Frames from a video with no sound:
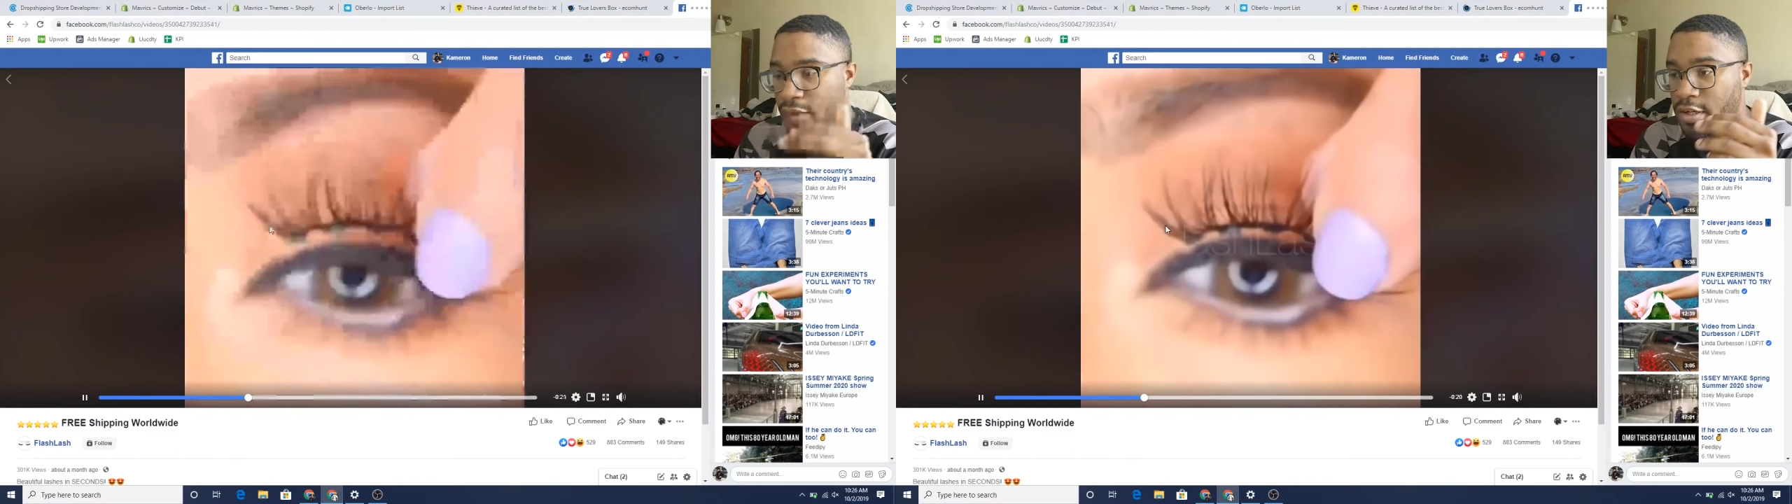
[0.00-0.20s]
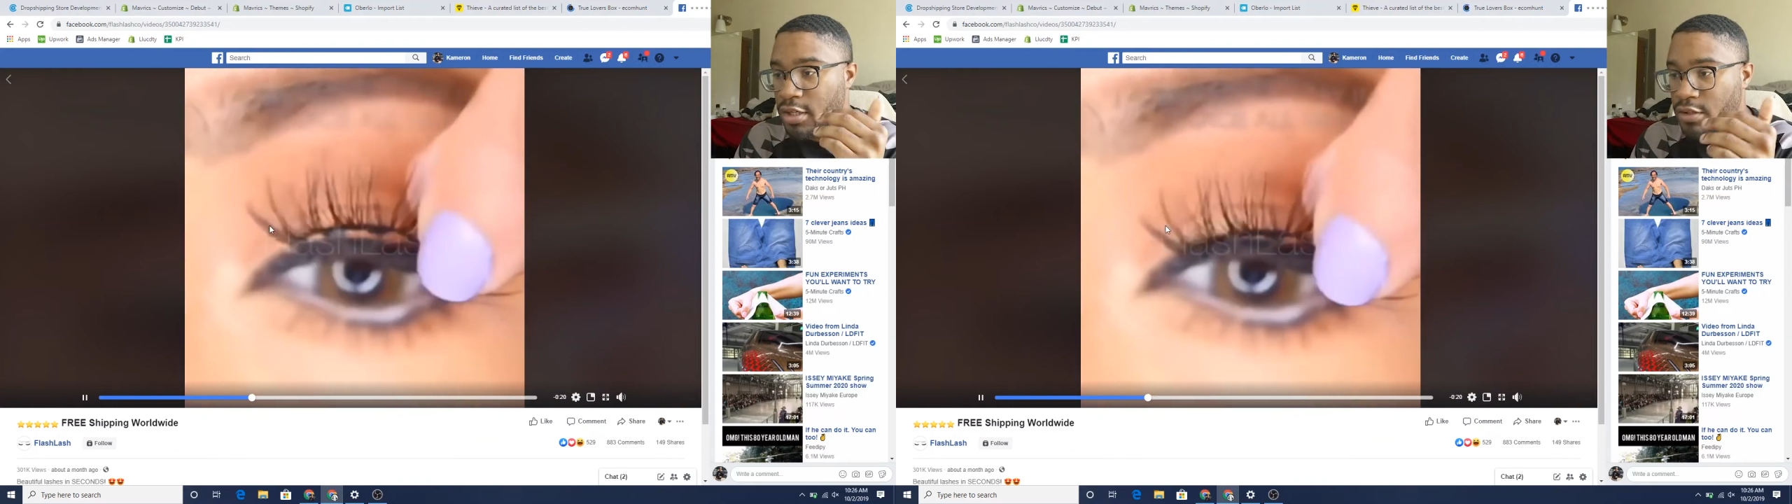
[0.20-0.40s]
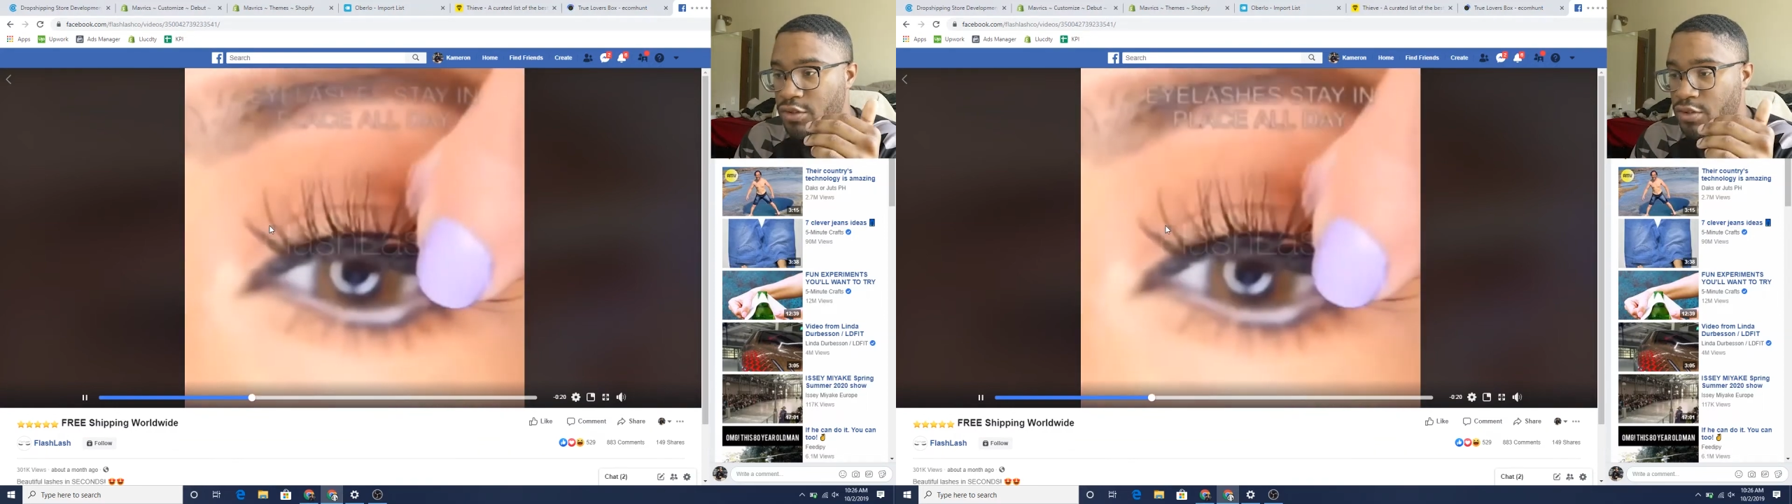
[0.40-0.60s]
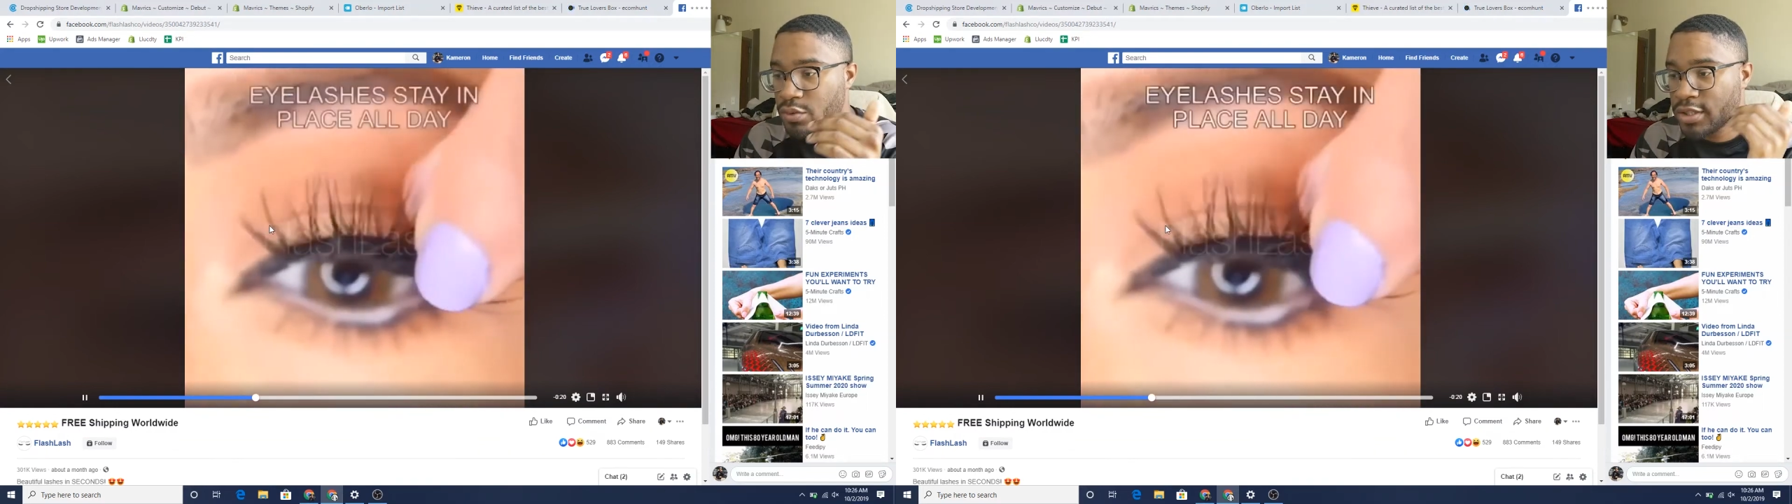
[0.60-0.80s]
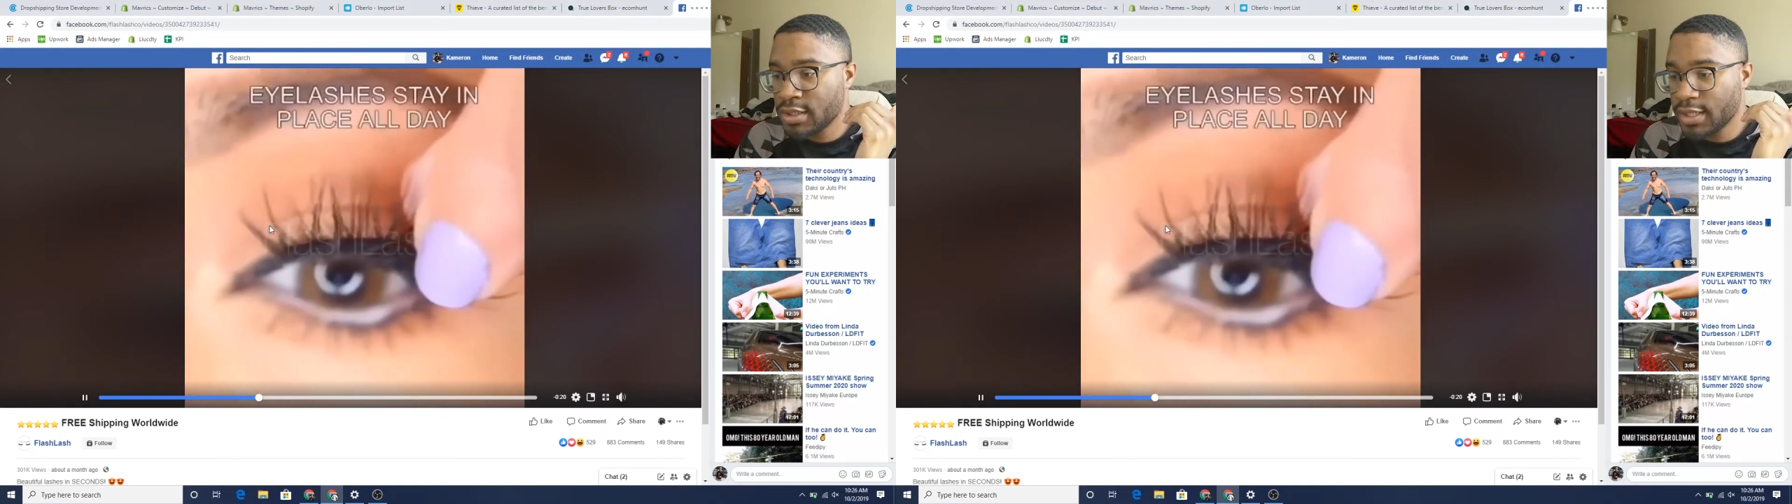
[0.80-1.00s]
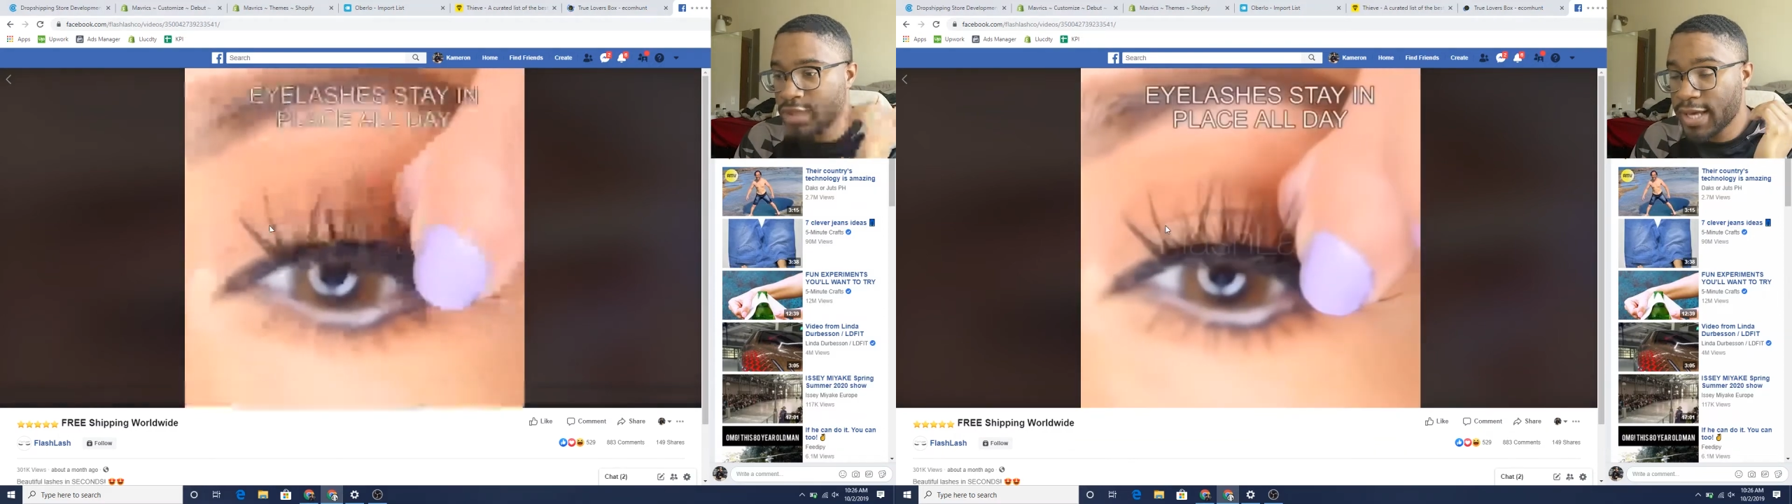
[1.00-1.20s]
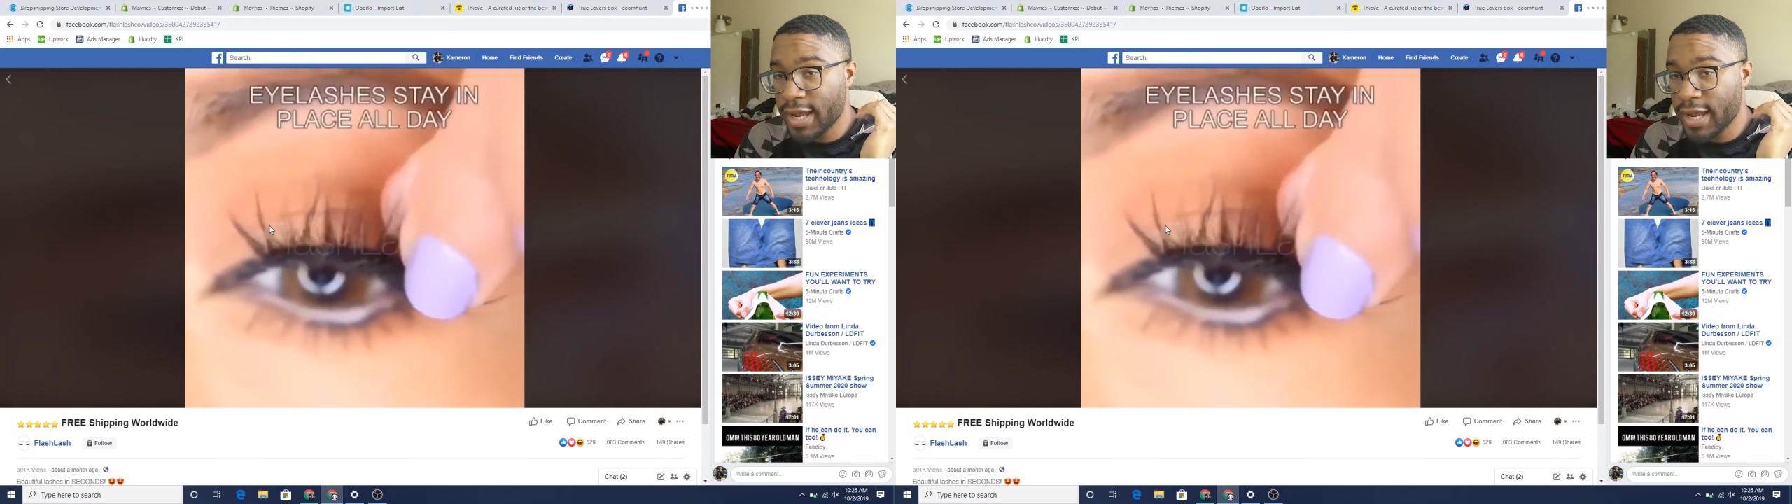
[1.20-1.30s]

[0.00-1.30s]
have another store selling